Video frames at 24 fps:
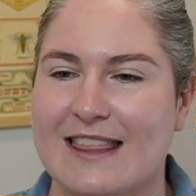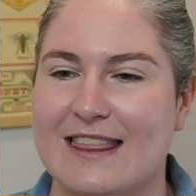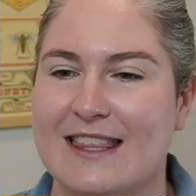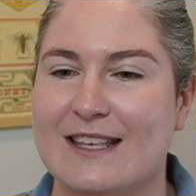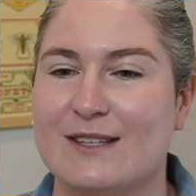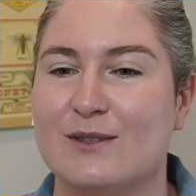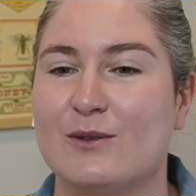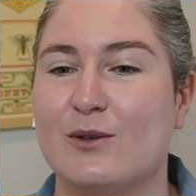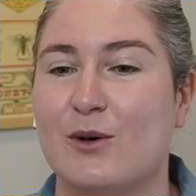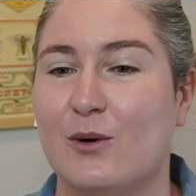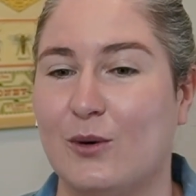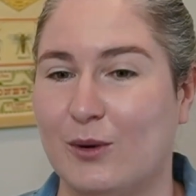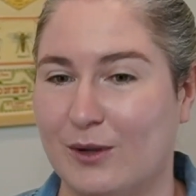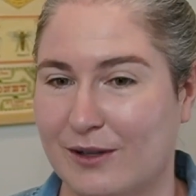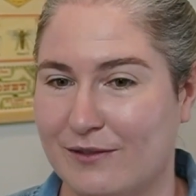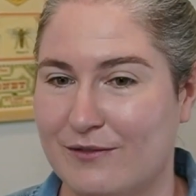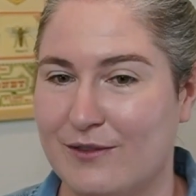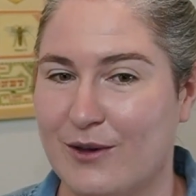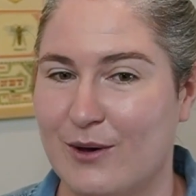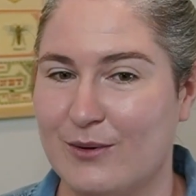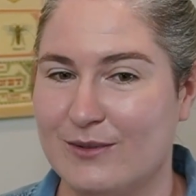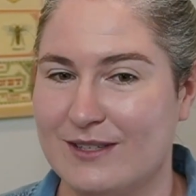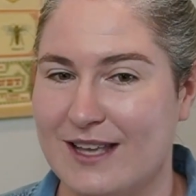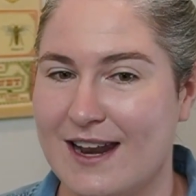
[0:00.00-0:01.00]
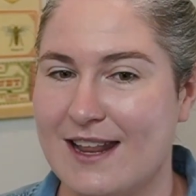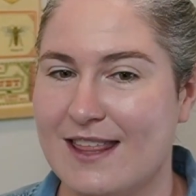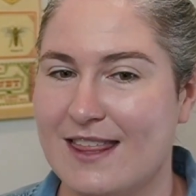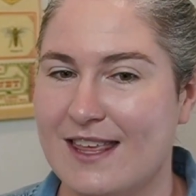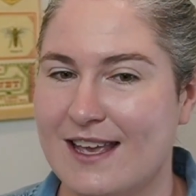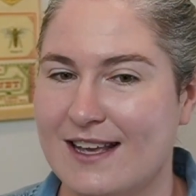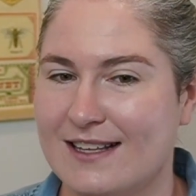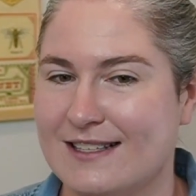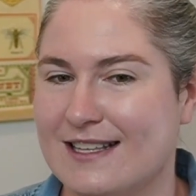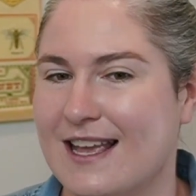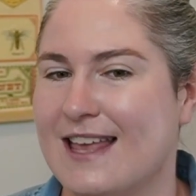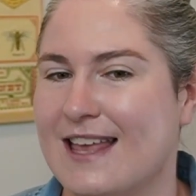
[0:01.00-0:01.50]
there's all of those kind of
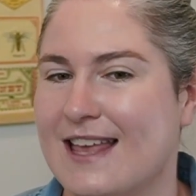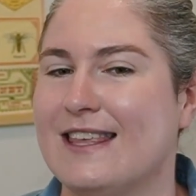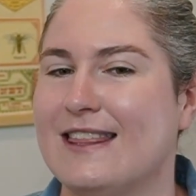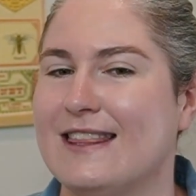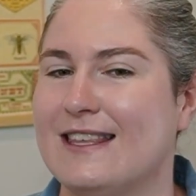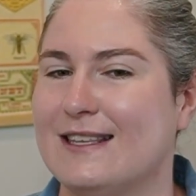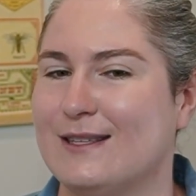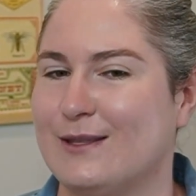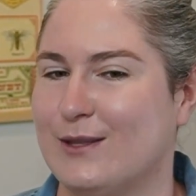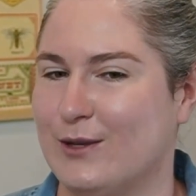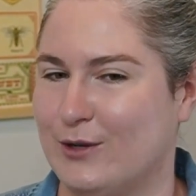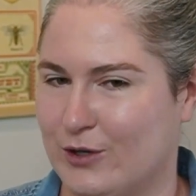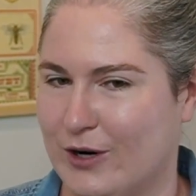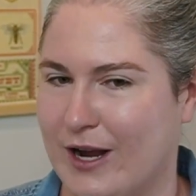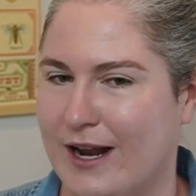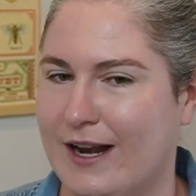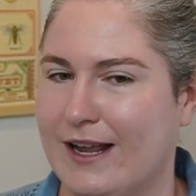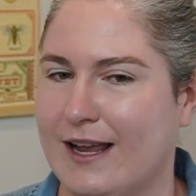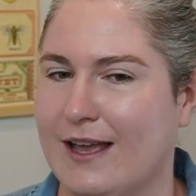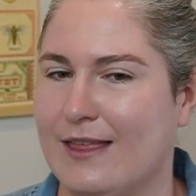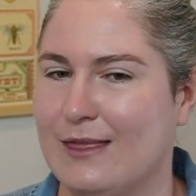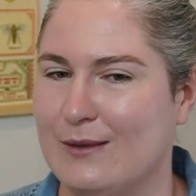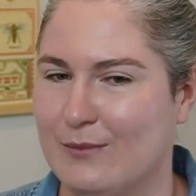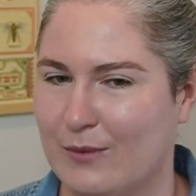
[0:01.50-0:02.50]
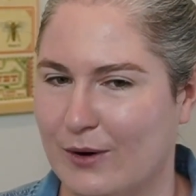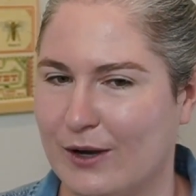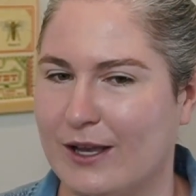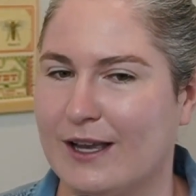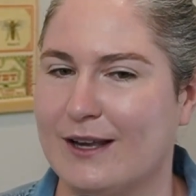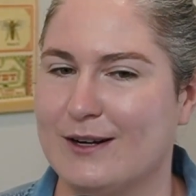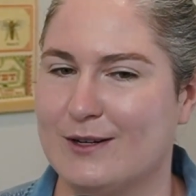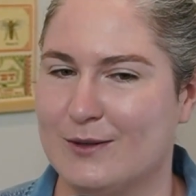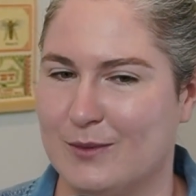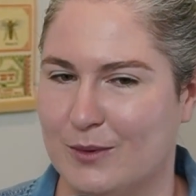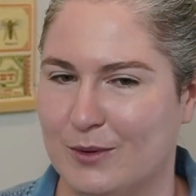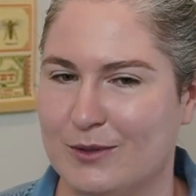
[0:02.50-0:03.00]
things, and then there's the training and the
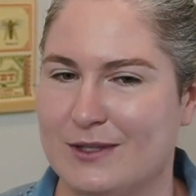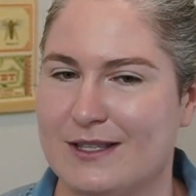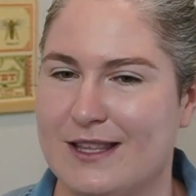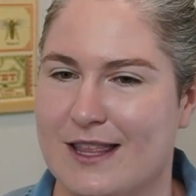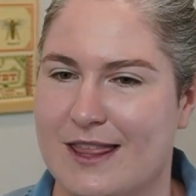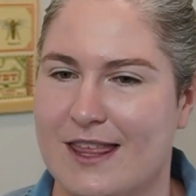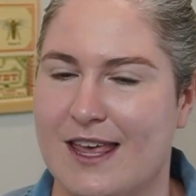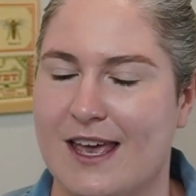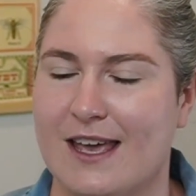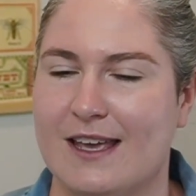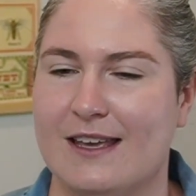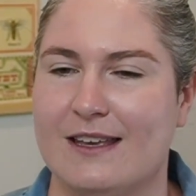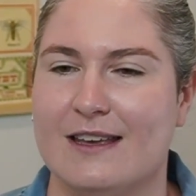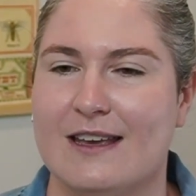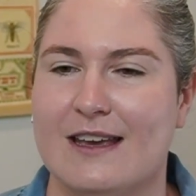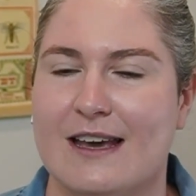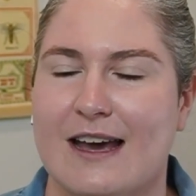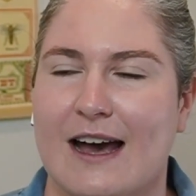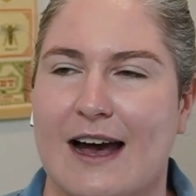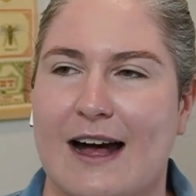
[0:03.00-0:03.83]
working towards the thing.